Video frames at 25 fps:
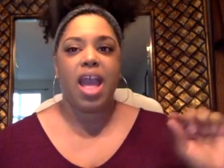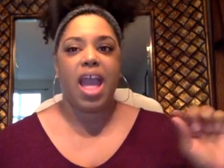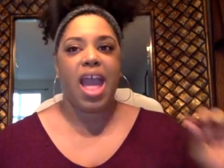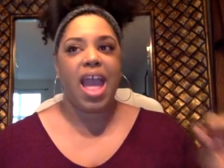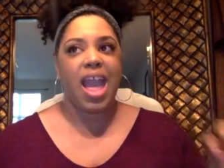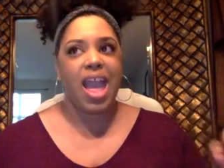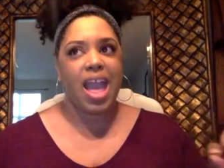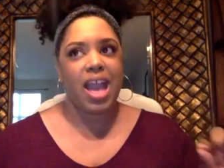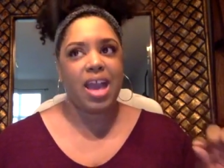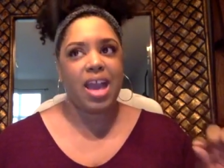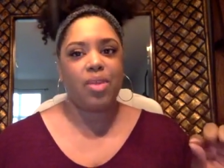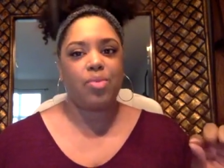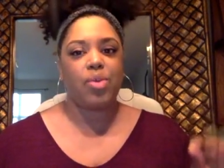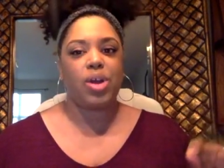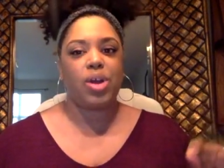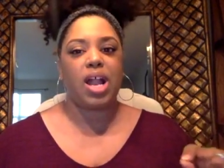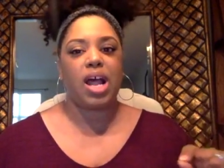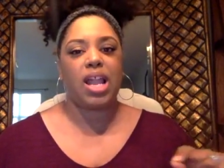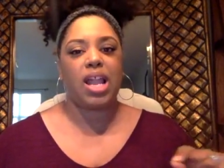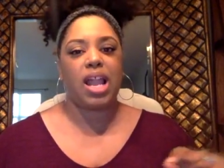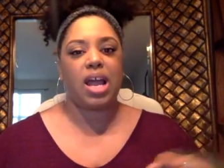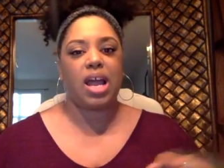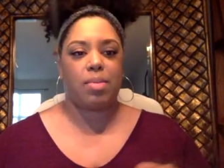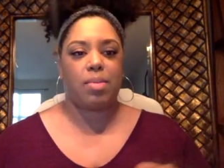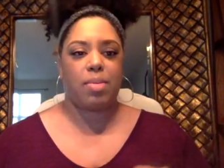And what I
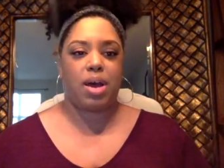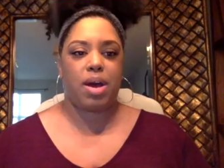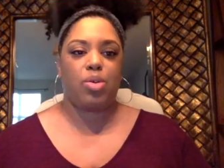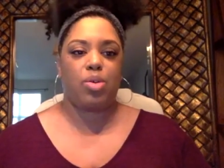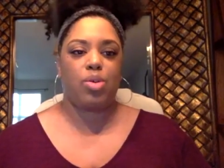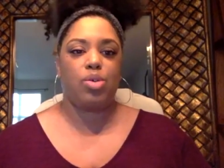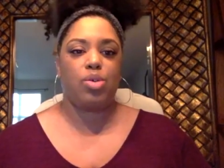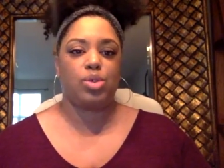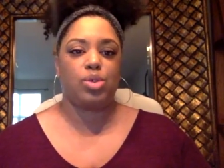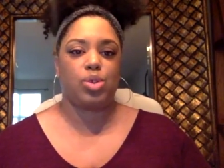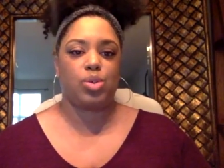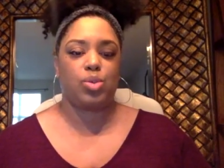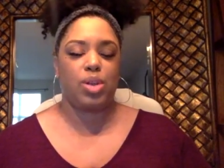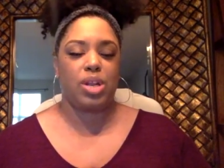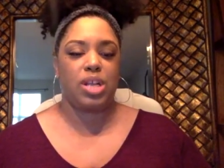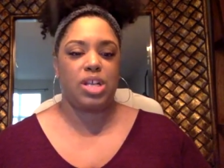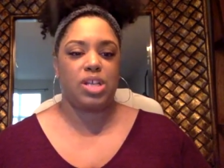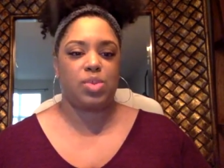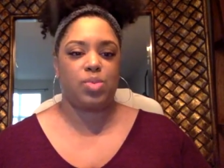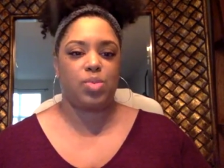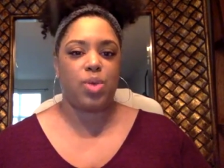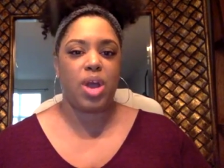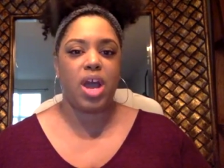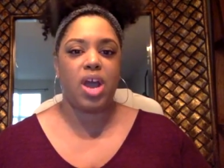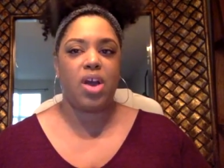like about Hootsuite as
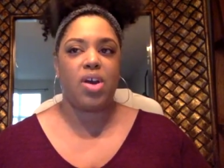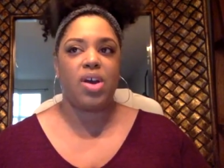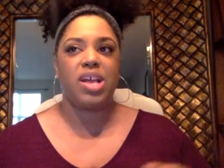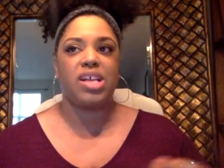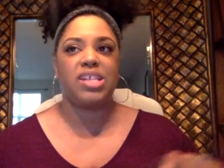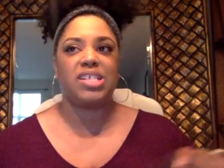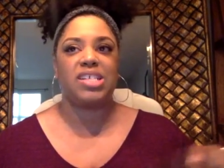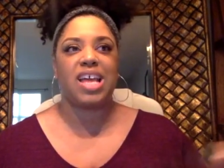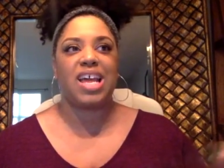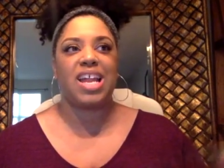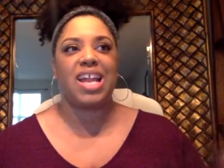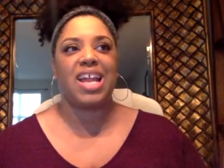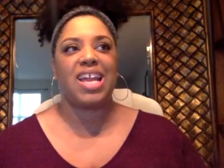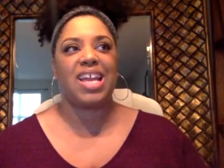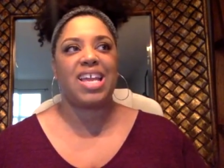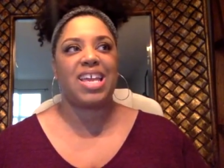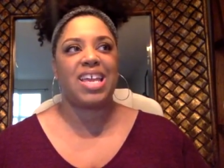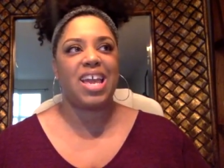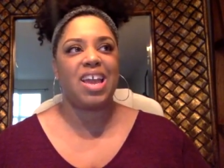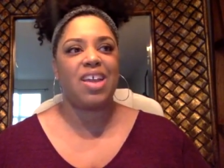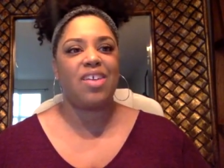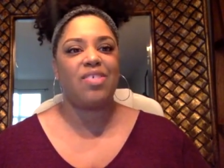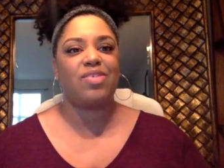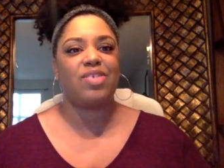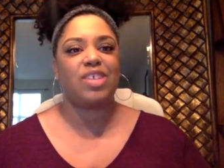well is that
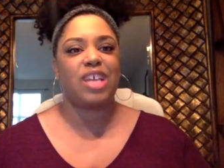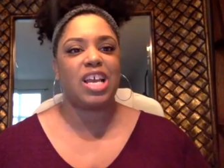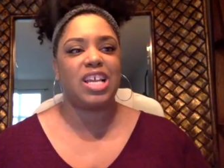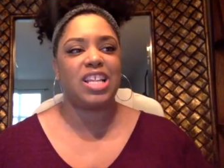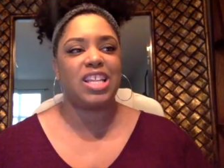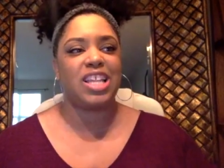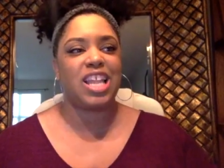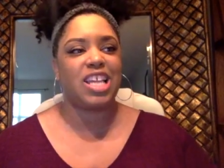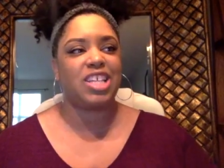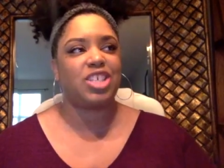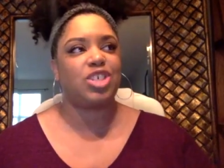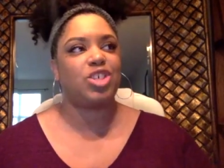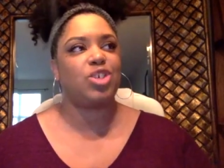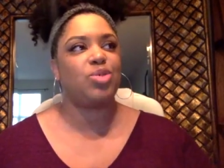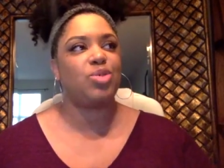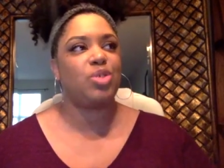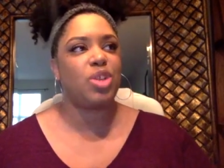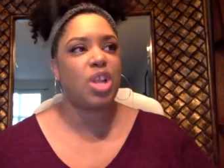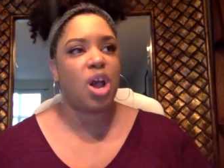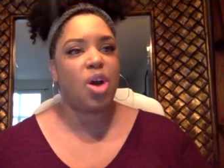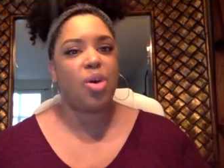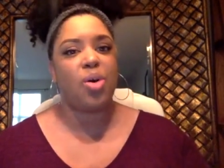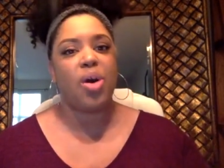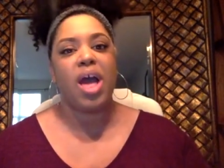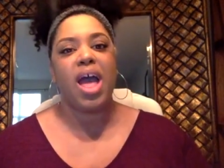it lets you
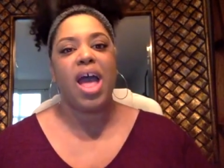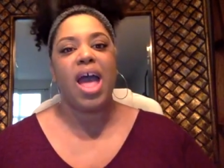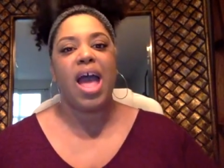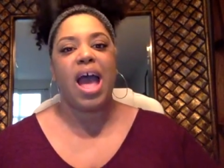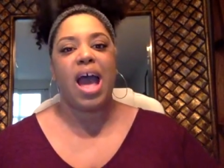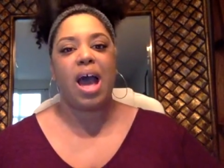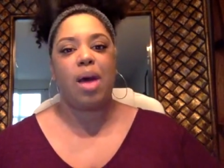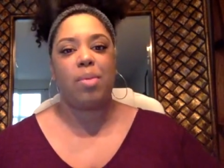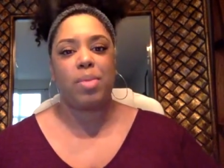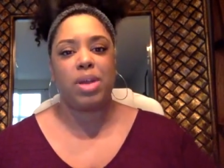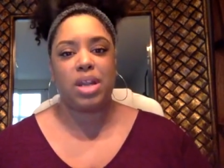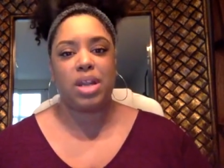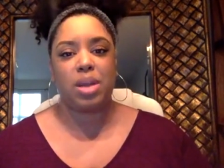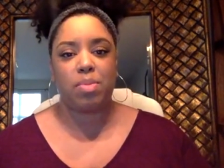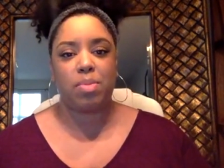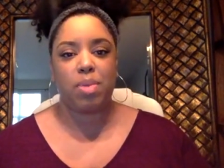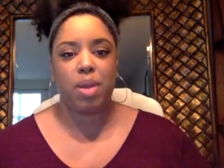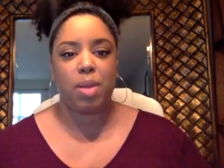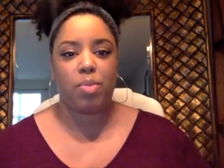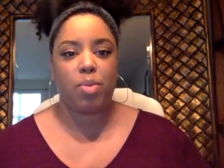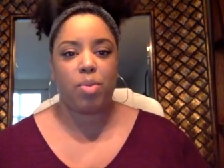know how many people are